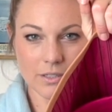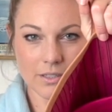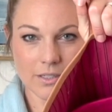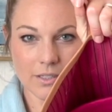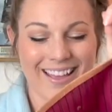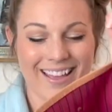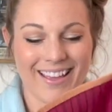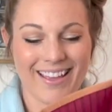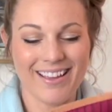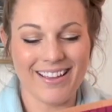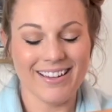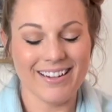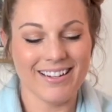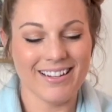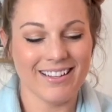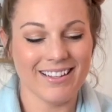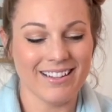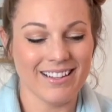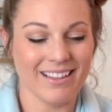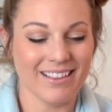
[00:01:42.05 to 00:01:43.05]
I
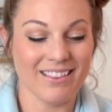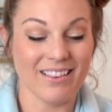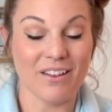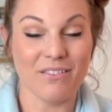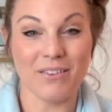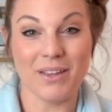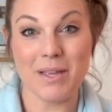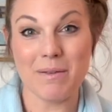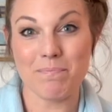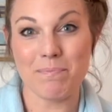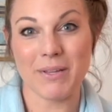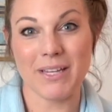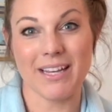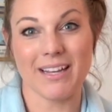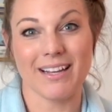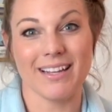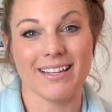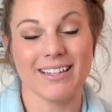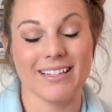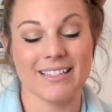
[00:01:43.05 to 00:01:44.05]
love it
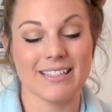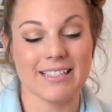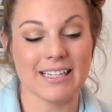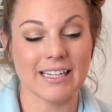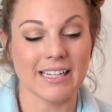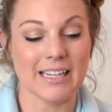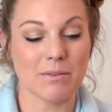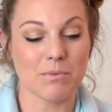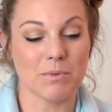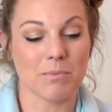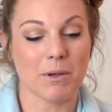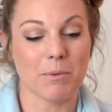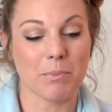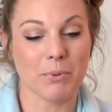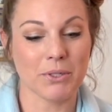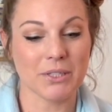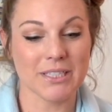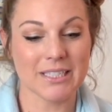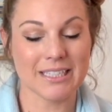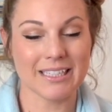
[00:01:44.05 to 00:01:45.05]
because it keeps my
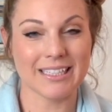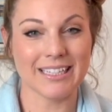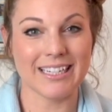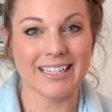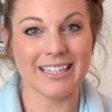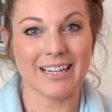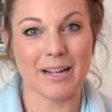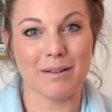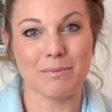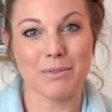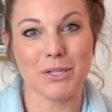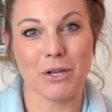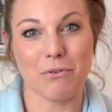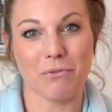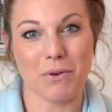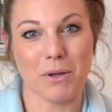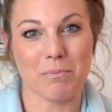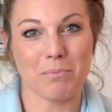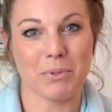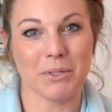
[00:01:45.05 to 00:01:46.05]
purse clean. I'm tough
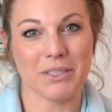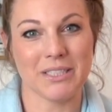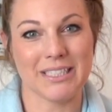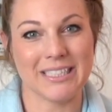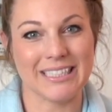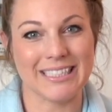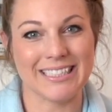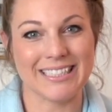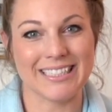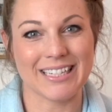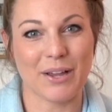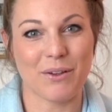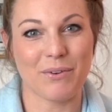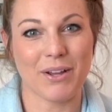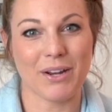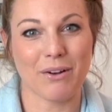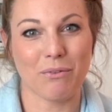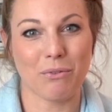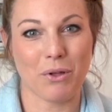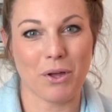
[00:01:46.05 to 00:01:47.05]
on purses. I've
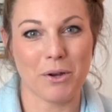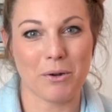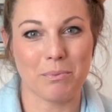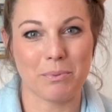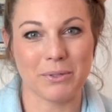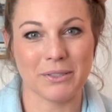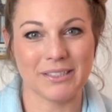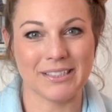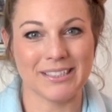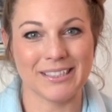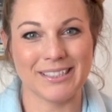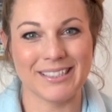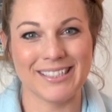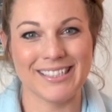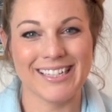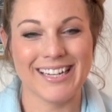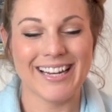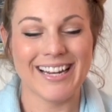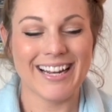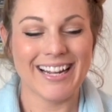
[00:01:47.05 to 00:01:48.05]
had a lot of purses
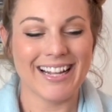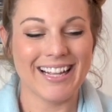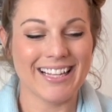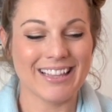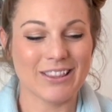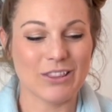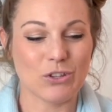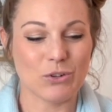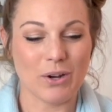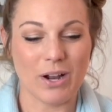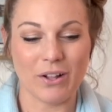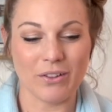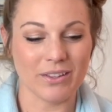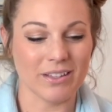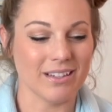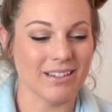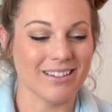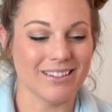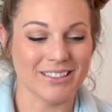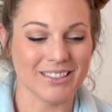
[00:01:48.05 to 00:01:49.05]
throughout the
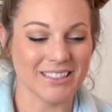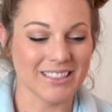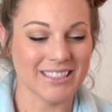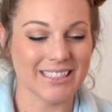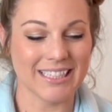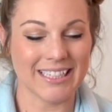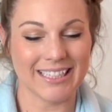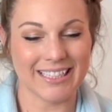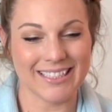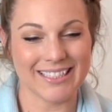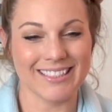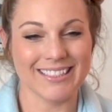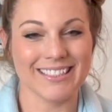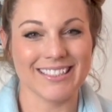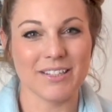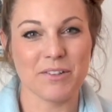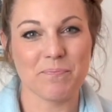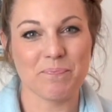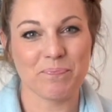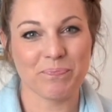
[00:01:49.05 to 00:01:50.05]
years
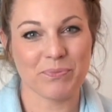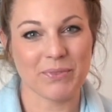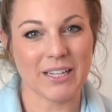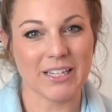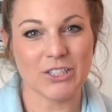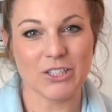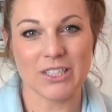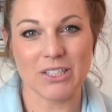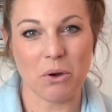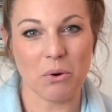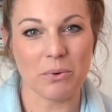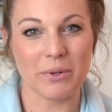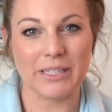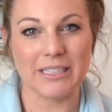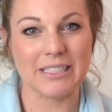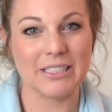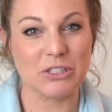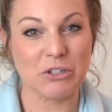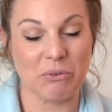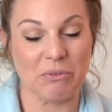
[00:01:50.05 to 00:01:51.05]
and they just always
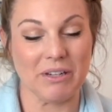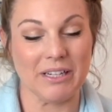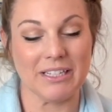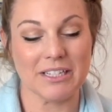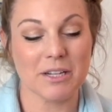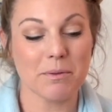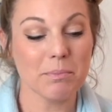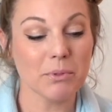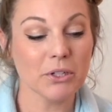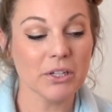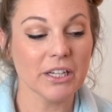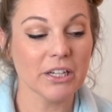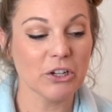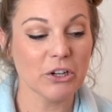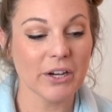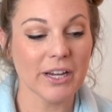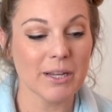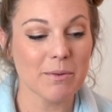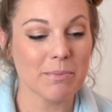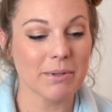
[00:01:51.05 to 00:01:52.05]
don't end up looking
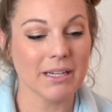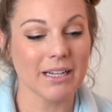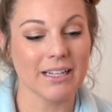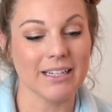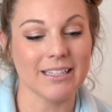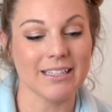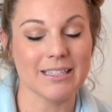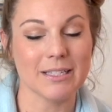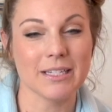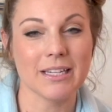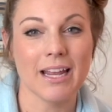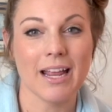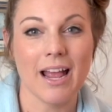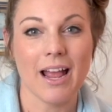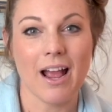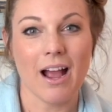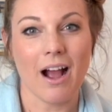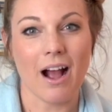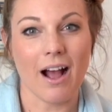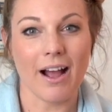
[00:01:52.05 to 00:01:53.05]
great because
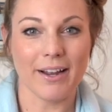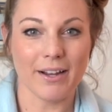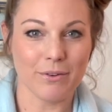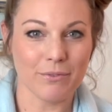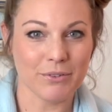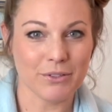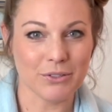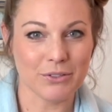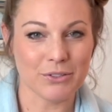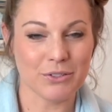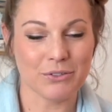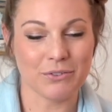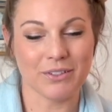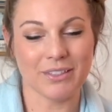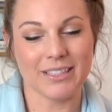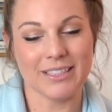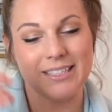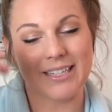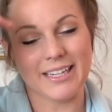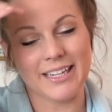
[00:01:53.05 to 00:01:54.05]
I never used to
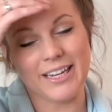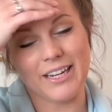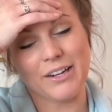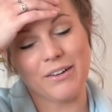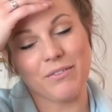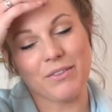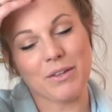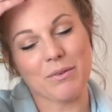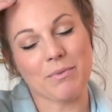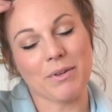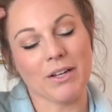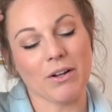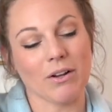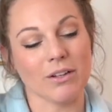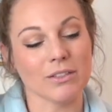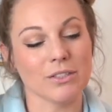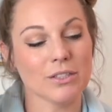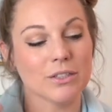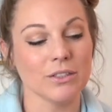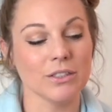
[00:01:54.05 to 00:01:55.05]
really take care of them. And
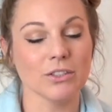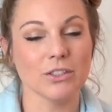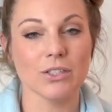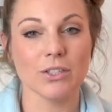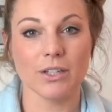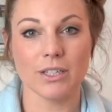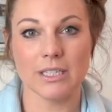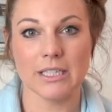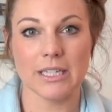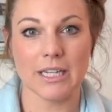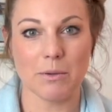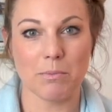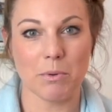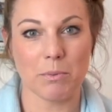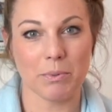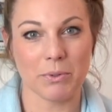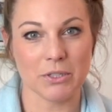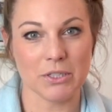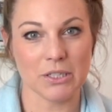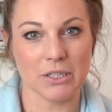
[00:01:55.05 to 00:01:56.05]
also it's just hard to keep a
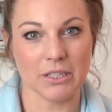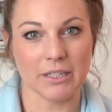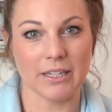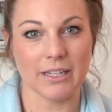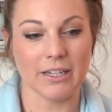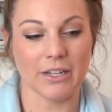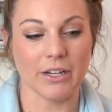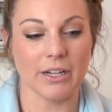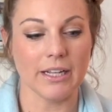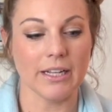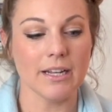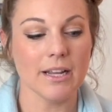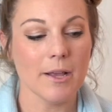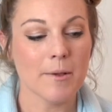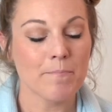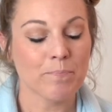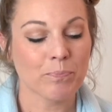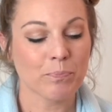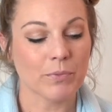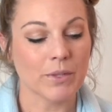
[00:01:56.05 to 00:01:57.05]
purse looking good.
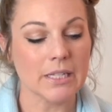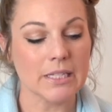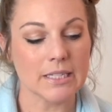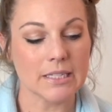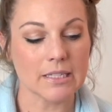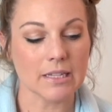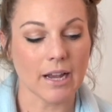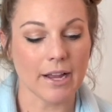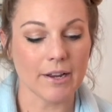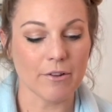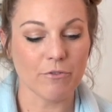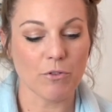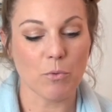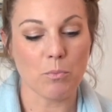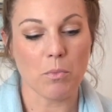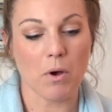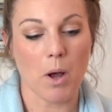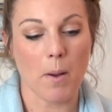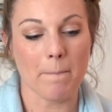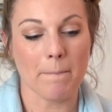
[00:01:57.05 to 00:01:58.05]
This is kind of a
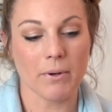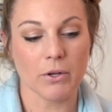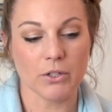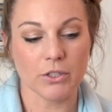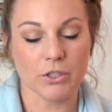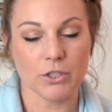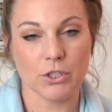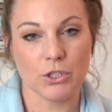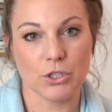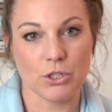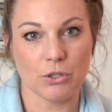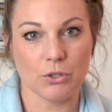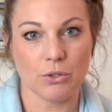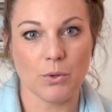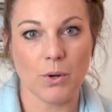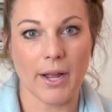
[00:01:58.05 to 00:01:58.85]
mom purse too.